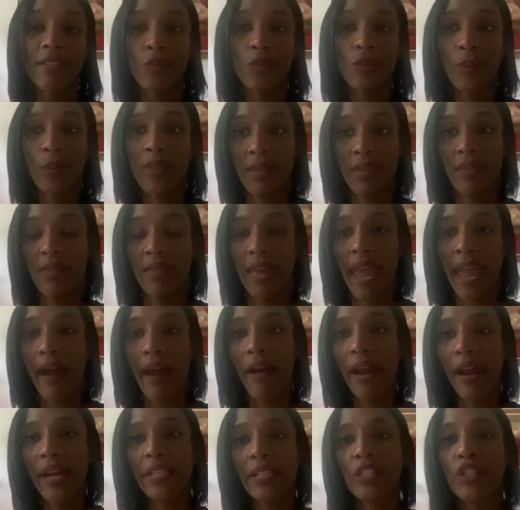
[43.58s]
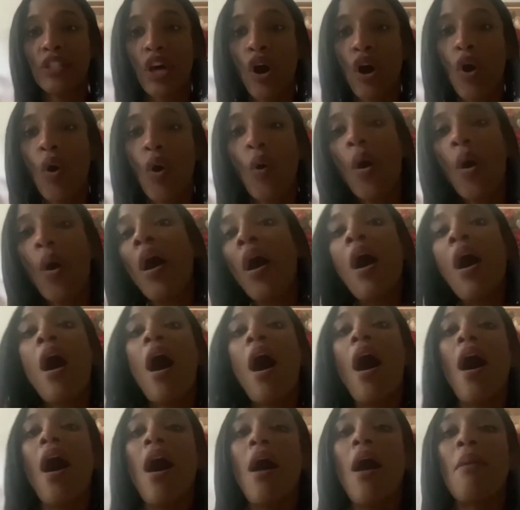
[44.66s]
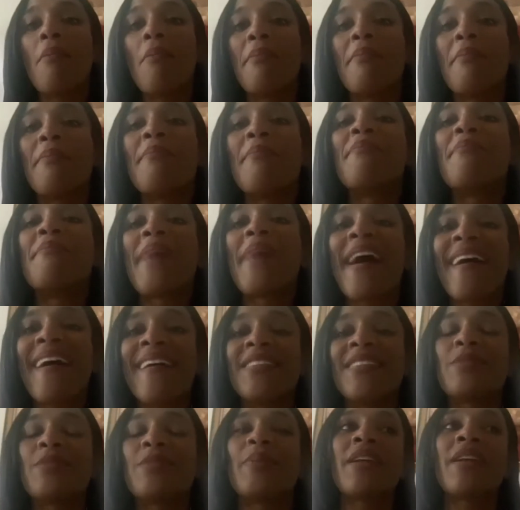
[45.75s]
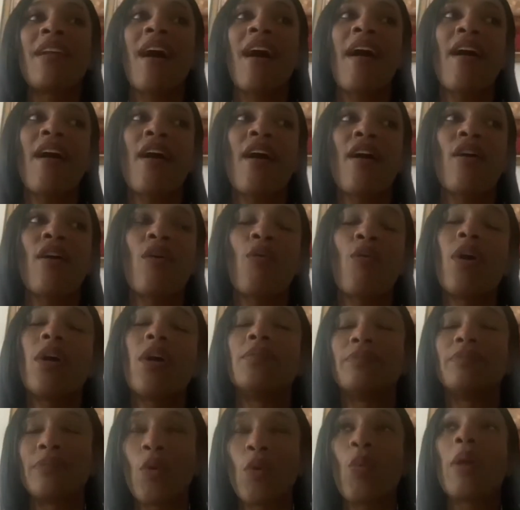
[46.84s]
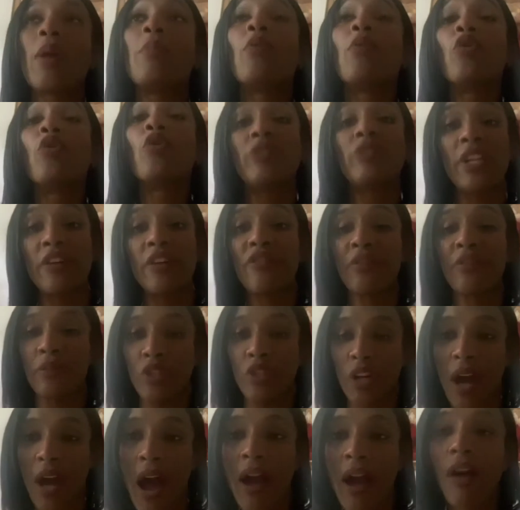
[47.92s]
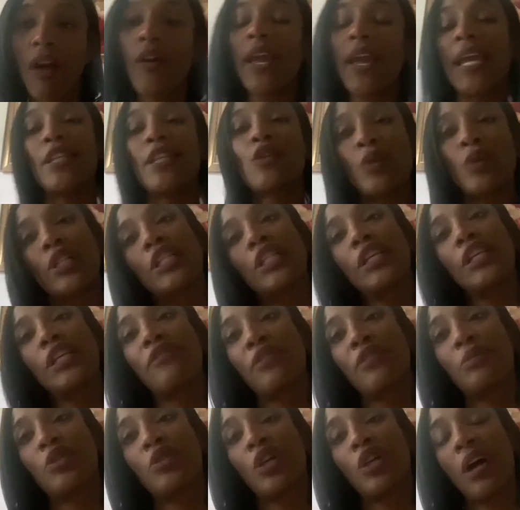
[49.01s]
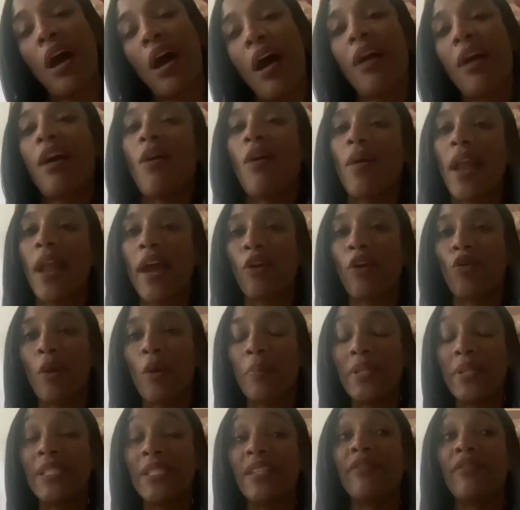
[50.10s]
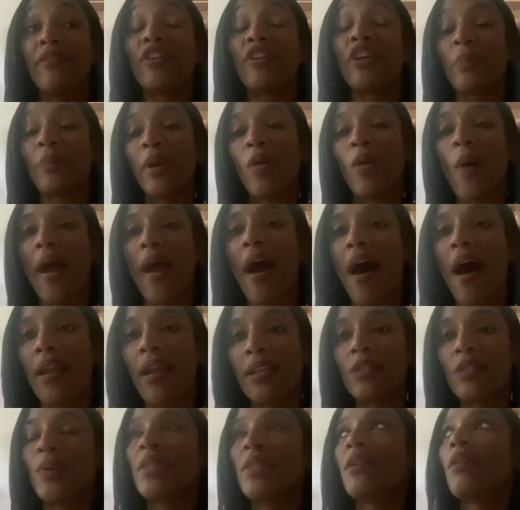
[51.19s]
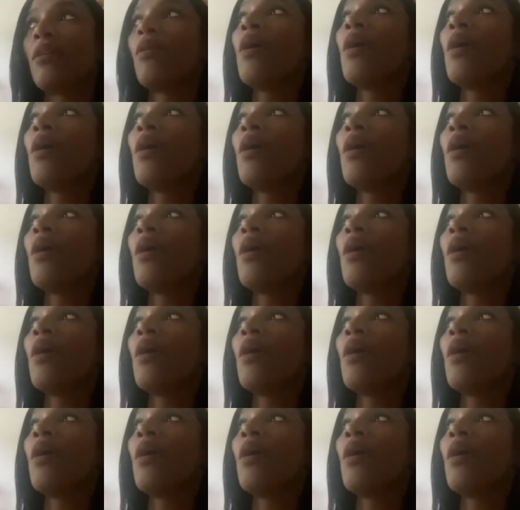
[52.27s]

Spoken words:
within the area. So my husband and I we moved here from Chicago. He's originally from Chicago, and I grew up in Denver, to be quite honest with you.